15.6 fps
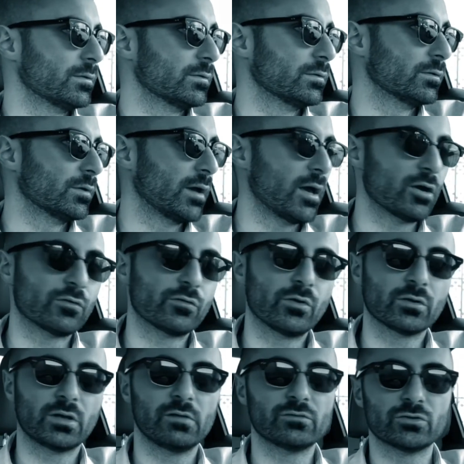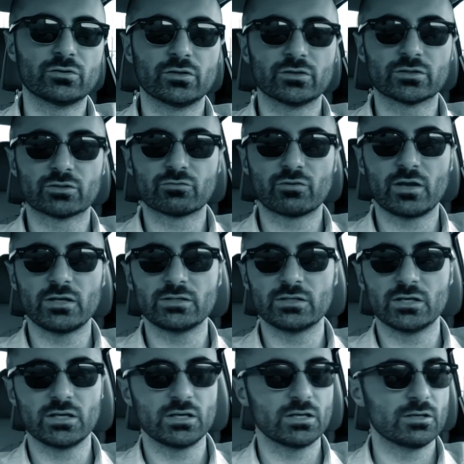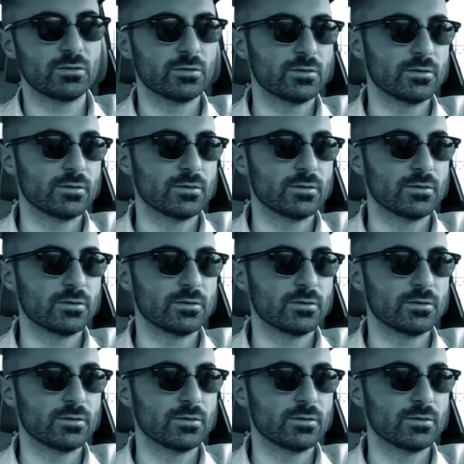Adderall gives you this crazy